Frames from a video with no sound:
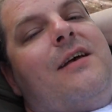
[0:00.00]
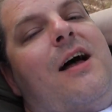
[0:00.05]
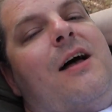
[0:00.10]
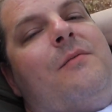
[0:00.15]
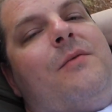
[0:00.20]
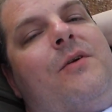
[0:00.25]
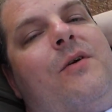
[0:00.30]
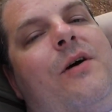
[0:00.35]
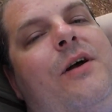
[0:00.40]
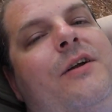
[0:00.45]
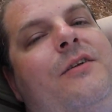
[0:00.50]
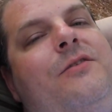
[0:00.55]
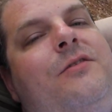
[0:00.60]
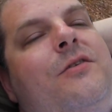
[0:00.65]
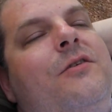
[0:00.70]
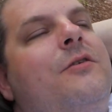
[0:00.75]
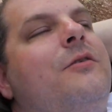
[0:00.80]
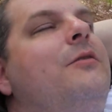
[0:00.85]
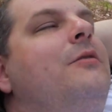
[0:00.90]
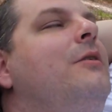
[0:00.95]
I'm going
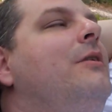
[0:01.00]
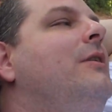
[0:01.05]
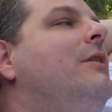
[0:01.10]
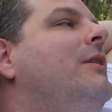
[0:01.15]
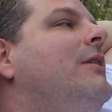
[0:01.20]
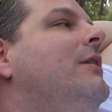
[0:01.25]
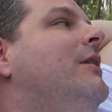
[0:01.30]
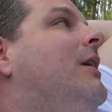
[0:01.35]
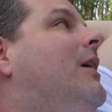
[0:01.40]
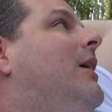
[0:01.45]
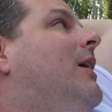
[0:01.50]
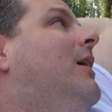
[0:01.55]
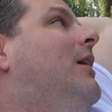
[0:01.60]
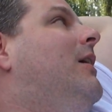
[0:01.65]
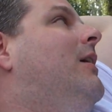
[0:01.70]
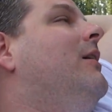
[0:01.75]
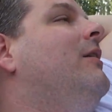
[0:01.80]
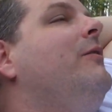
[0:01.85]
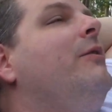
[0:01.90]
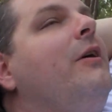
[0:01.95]
to
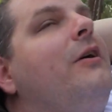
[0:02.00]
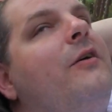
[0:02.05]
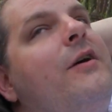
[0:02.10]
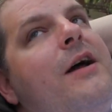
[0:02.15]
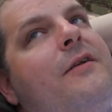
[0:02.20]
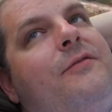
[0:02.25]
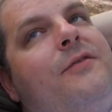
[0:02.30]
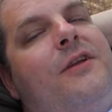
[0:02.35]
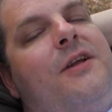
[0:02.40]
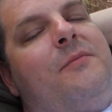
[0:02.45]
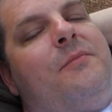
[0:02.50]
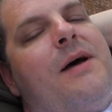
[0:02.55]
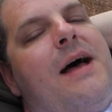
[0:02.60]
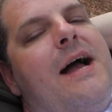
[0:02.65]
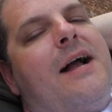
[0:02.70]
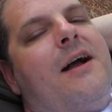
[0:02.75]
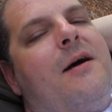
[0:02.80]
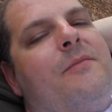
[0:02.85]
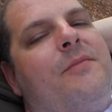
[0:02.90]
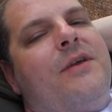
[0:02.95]
regretfully
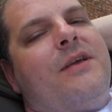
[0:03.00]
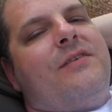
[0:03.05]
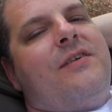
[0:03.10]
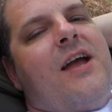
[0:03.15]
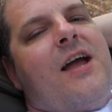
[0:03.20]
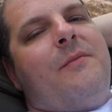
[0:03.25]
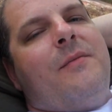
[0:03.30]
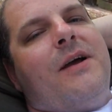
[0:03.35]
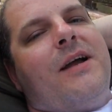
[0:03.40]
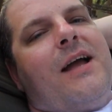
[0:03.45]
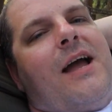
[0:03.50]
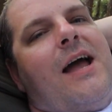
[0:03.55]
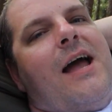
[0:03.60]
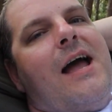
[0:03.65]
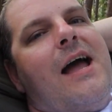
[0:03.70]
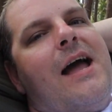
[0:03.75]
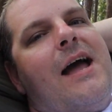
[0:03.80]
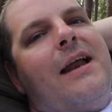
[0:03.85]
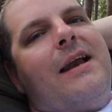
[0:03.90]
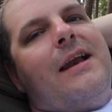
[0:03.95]
pack up this hammock
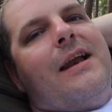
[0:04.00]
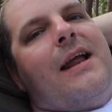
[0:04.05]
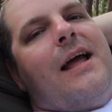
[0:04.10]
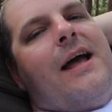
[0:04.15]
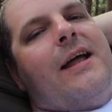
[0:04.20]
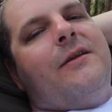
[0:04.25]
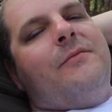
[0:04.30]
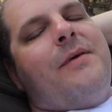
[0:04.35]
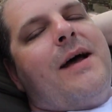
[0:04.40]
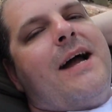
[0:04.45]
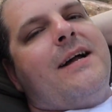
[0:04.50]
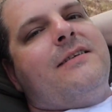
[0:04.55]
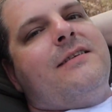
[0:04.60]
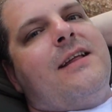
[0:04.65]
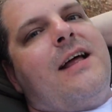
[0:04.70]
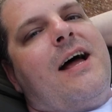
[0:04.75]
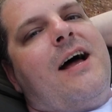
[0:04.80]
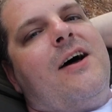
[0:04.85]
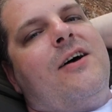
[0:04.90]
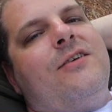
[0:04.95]
and head back
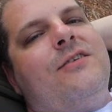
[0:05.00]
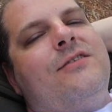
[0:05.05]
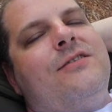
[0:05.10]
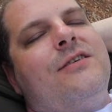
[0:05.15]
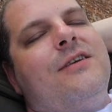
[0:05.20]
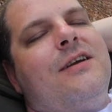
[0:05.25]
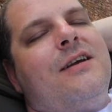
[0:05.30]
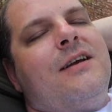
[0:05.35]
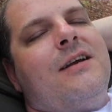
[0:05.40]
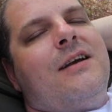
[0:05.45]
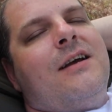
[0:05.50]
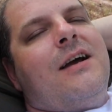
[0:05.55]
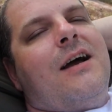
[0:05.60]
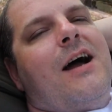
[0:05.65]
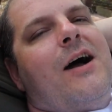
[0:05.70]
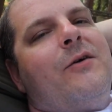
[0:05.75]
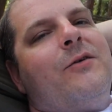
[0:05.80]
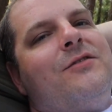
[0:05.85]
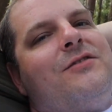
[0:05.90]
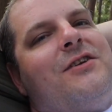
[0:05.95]
to the
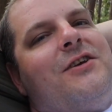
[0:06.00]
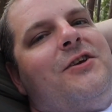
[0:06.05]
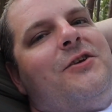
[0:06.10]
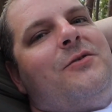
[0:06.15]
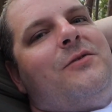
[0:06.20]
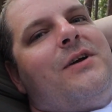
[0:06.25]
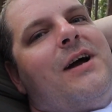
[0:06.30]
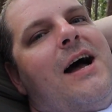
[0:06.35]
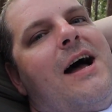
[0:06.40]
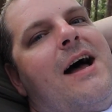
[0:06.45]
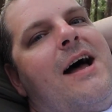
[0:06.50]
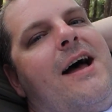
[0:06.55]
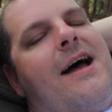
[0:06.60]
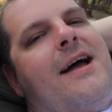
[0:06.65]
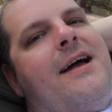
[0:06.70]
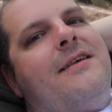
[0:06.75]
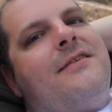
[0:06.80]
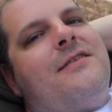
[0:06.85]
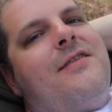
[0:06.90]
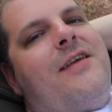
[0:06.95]
house. I will see you
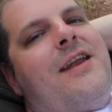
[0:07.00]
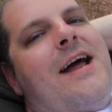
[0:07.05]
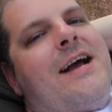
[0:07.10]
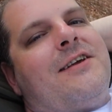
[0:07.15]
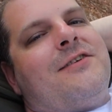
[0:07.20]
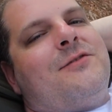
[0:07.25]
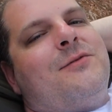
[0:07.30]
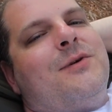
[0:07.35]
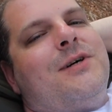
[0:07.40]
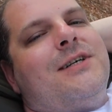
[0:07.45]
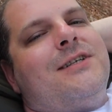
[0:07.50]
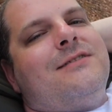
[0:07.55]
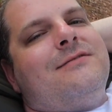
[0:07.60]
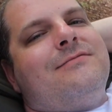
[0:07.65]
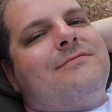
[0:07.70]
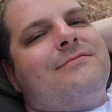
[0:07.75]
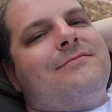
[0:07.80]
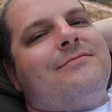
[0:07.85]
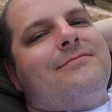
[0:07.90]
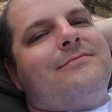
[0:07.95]
guys in the next
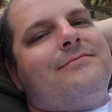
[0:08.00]
one.